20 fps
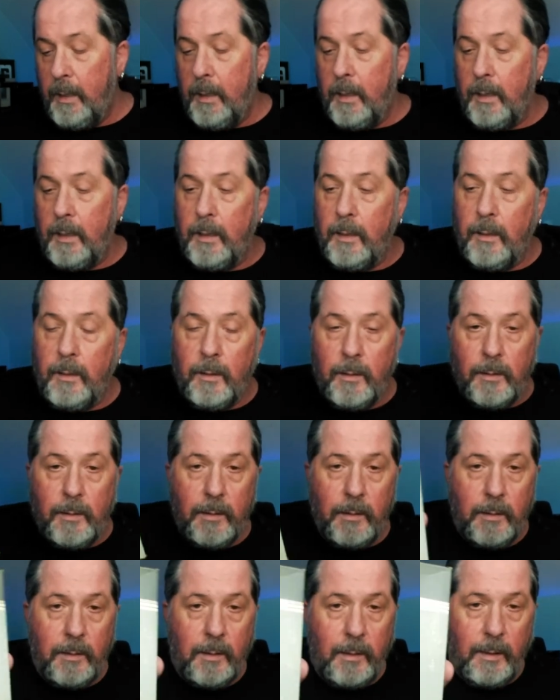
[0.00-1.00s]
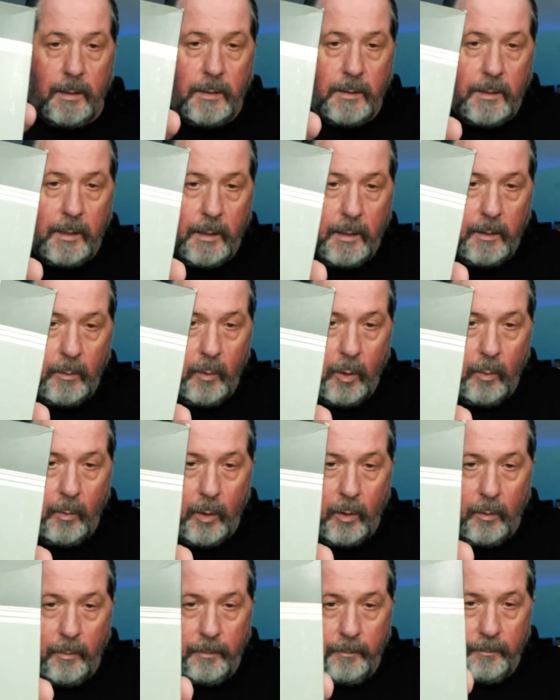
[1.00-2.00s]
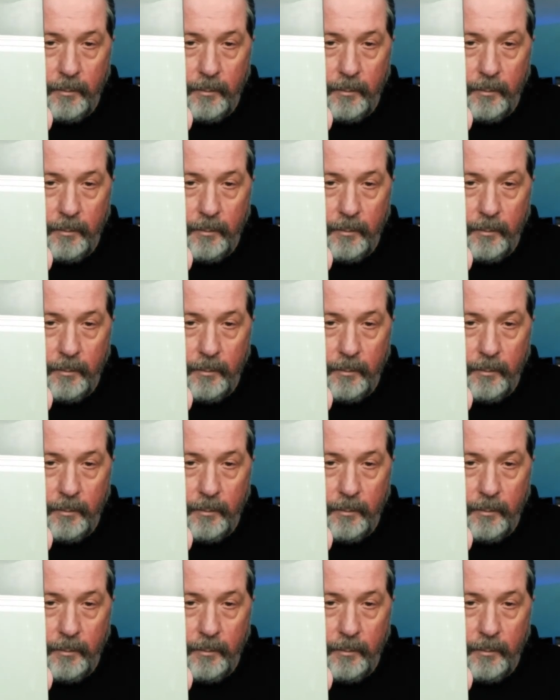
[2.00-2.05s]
and this is Lancetti Uomo.